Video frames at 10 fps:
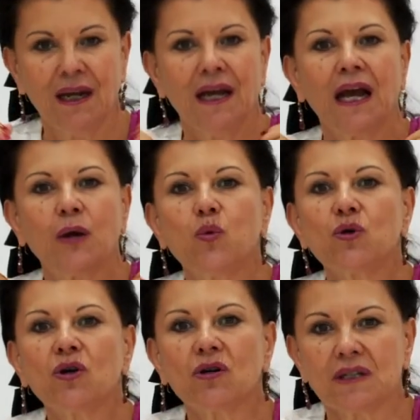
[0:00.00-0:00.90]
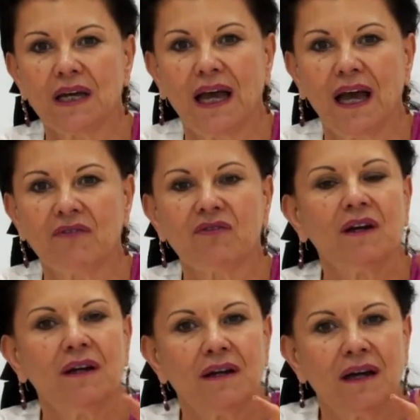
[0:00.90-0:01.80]
and would not have
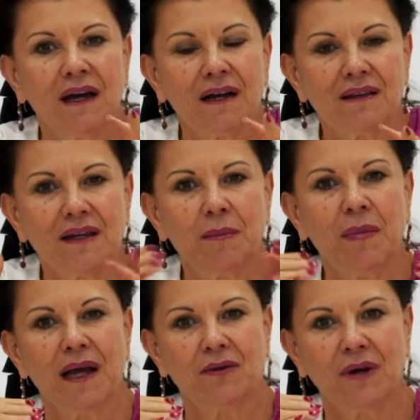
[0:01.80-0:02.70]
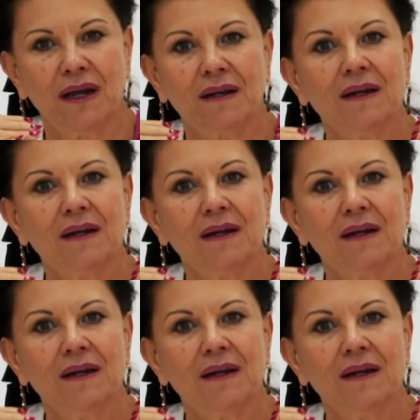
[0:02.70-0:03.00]
their migraine.